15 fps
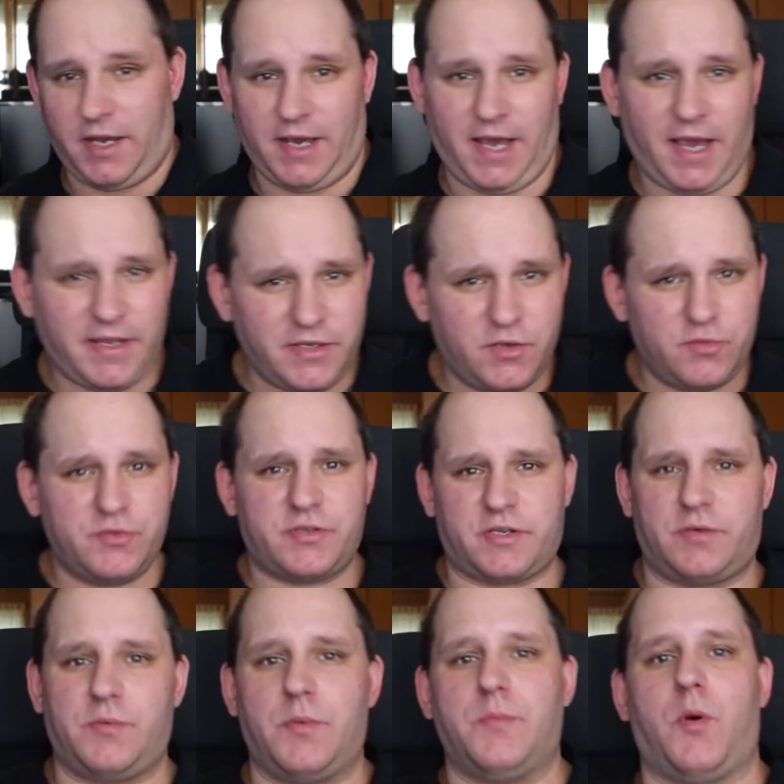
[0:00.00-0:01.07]
I use
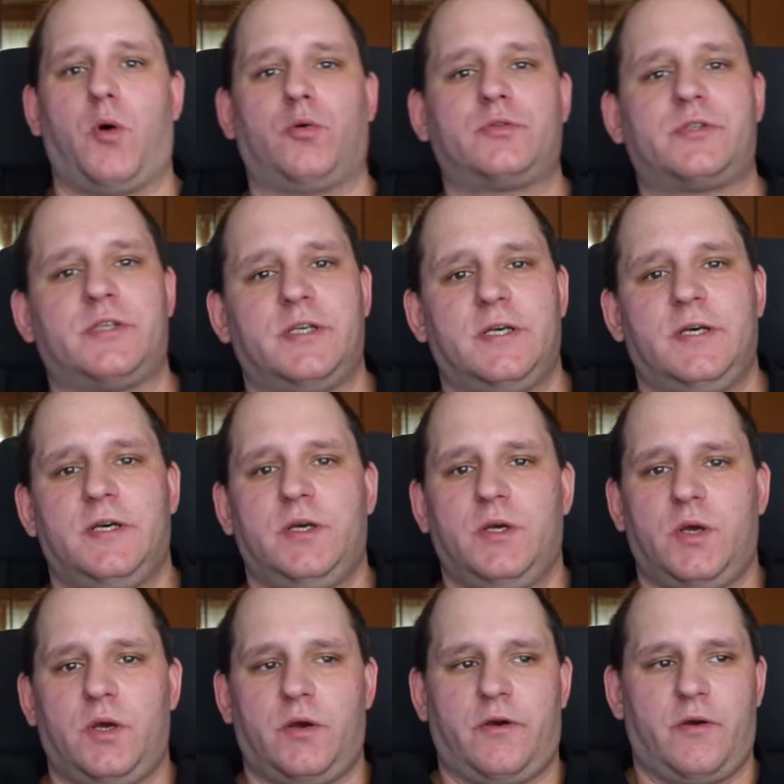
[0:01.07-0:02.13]
a remote
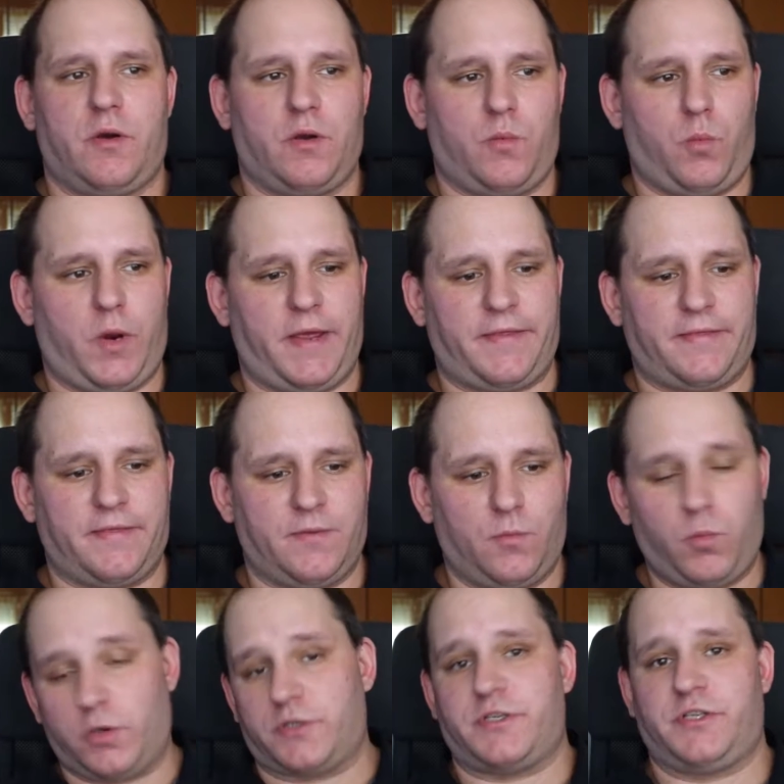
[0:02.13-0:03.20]
when
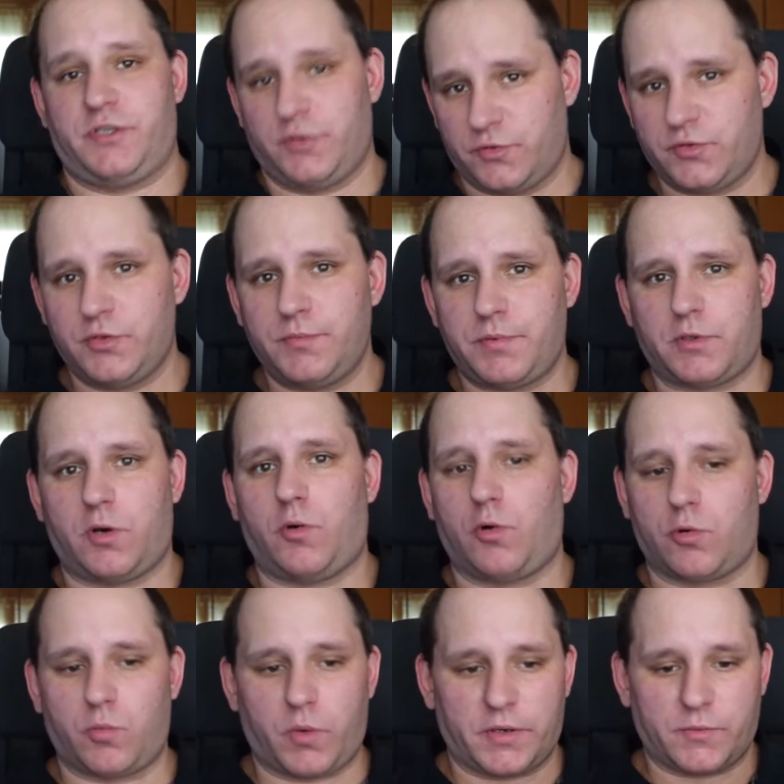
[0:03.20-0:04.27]
watching YouTube
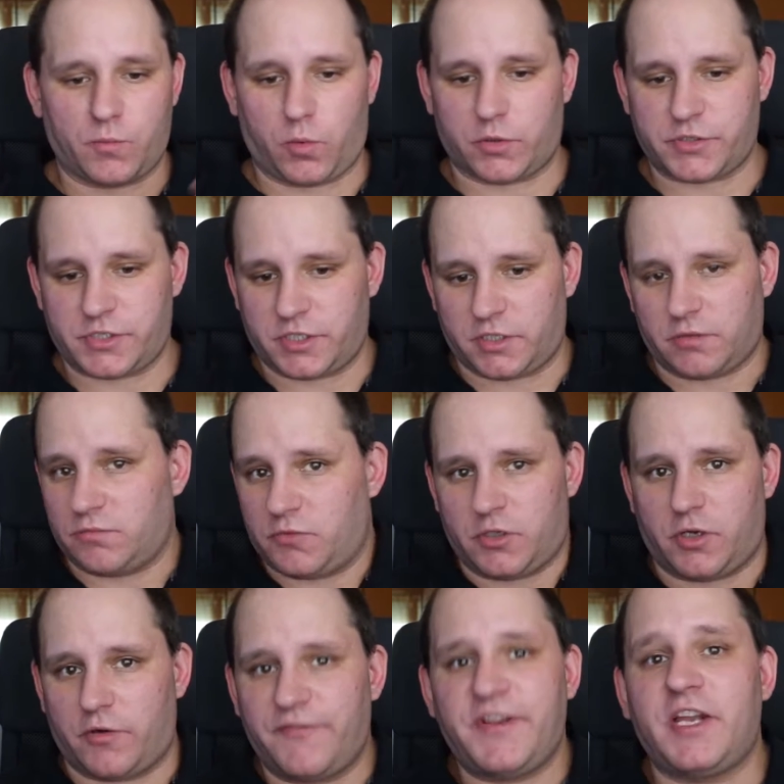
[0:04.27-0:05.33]
or when watching,
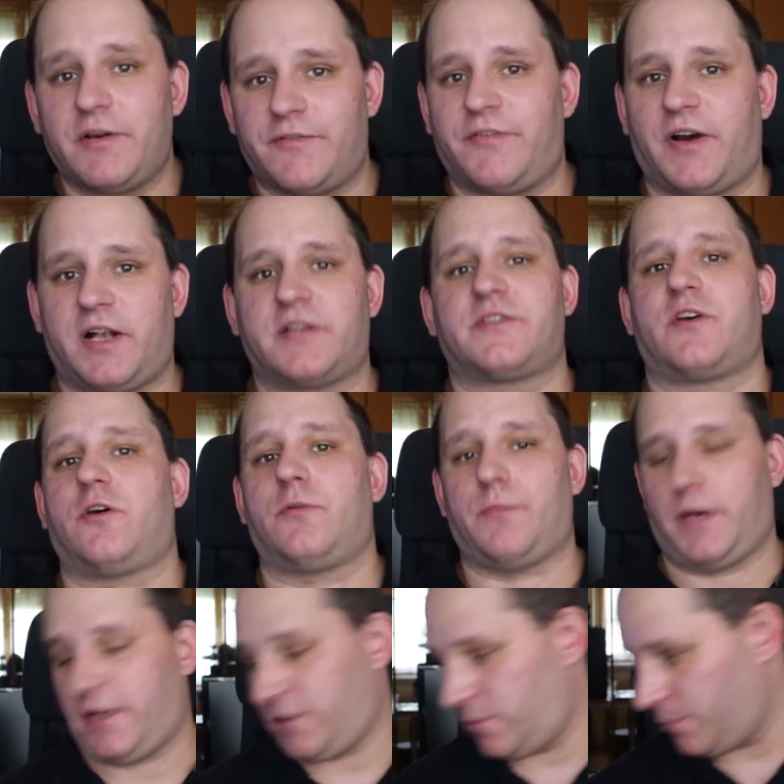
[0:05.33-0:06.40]
video files on
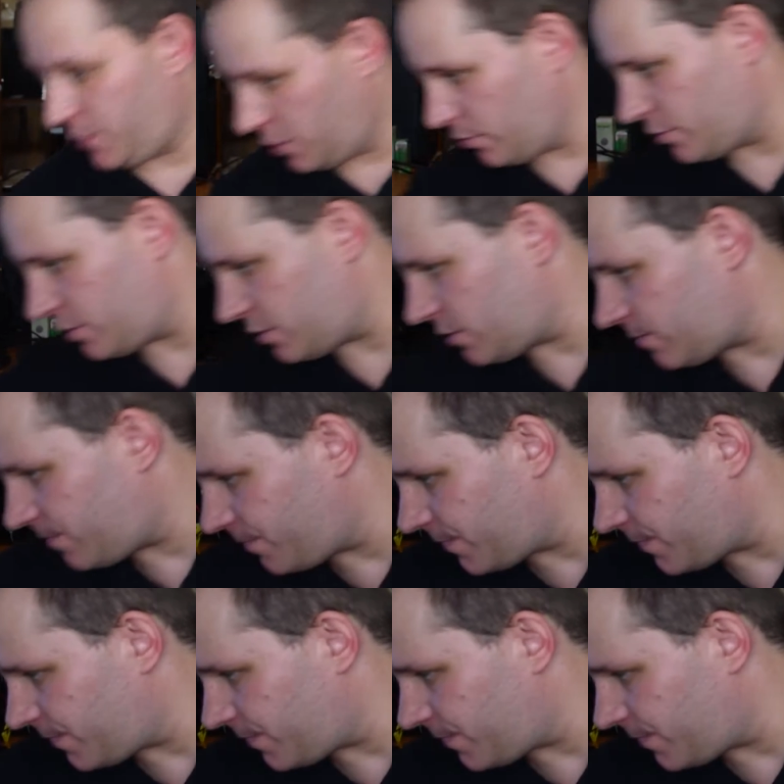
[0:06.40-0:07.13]
my computer.